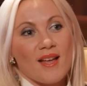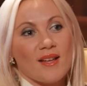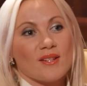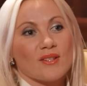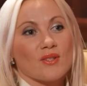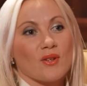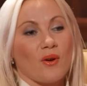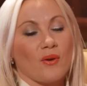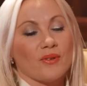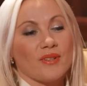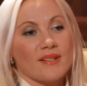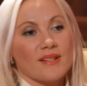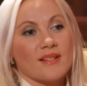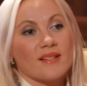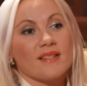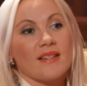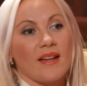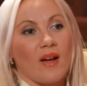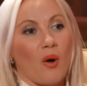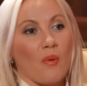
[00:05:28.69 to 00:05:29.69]
So this
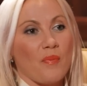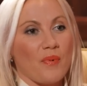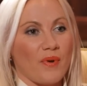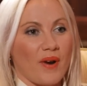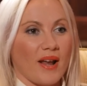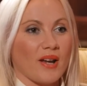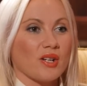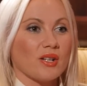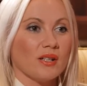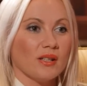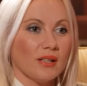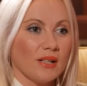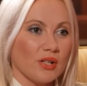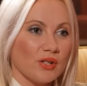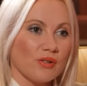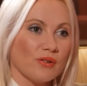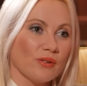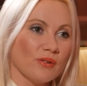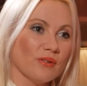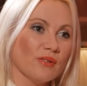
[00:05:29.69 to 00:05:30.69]
is the operation
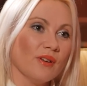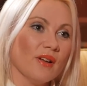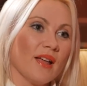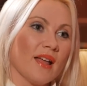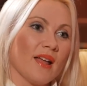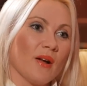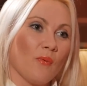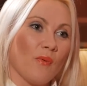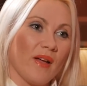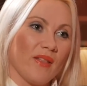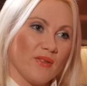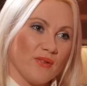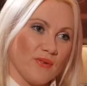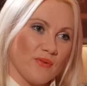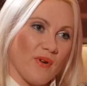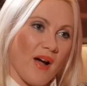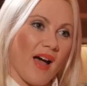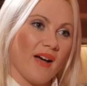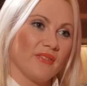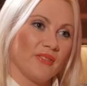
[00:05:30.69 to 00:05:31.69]
issue when
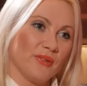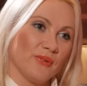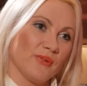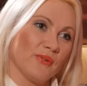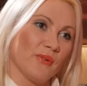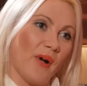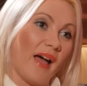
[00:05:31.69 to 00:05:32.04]
you have to.